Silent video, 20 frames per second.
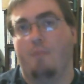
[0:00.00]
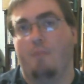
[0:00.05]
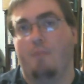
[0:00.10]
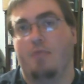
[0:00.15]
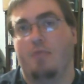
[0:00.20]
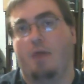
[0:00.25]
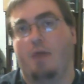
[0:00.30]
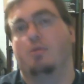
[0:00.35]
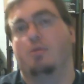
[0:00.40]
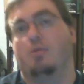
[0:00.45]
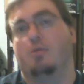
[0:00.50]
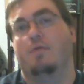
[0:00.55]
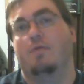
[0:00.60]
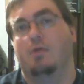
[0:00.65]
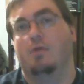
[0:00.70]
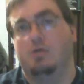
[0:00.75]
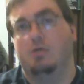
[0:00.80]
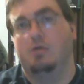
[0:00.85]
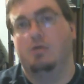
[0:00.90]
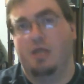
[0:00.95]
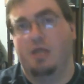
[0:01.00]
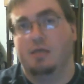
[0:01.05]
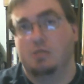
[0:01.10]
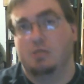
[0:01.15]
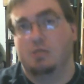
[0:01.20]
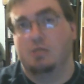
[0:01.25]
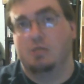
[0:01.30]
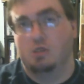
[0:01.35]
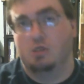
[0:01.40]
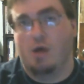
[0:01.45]
That'll give it a chance
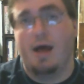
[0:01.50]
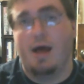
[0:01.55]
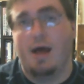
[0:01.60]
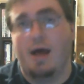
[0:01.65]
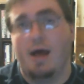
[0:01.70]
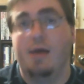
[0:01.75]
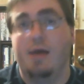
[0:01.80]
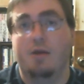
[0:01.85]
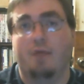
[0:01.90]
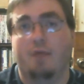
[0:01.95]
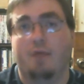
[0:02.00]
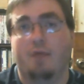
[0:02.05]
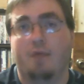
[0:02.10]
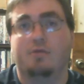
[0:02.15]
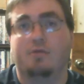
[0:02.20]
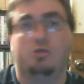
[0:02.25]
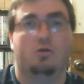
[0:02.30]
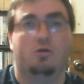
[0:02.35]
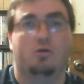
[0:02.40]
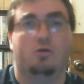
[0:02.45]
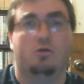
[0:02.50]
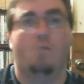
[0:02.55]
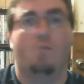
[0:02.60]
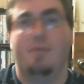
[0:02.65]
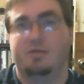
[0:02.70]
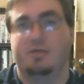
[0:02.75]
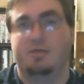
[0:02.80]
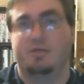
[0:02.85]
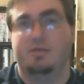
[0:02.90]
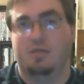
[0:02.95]
to dry enough that you don't
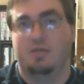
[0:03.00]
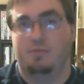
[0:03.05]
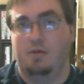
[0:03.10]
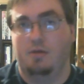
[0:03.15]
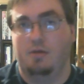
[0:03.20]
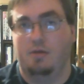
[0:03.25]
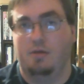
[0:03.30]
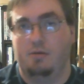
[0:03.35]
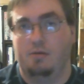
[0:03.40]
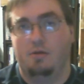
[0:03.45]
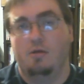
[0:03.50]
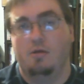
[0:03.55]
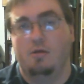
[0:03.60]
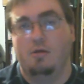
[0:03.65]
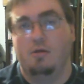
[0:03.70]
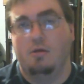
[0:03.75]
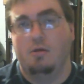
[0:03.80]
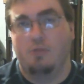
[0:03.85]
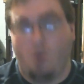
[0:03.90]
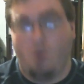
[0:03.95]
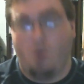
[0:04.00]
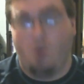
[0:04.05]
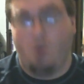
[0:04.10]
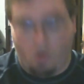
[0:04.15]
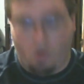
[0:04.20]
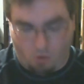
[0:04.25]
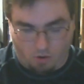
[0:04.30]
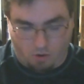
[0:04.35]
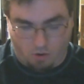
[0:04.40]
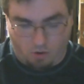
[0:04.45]
mess up the
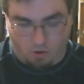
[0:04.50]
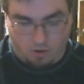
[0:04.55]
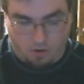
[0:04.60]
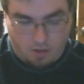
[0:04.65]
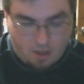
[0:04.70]
artwork.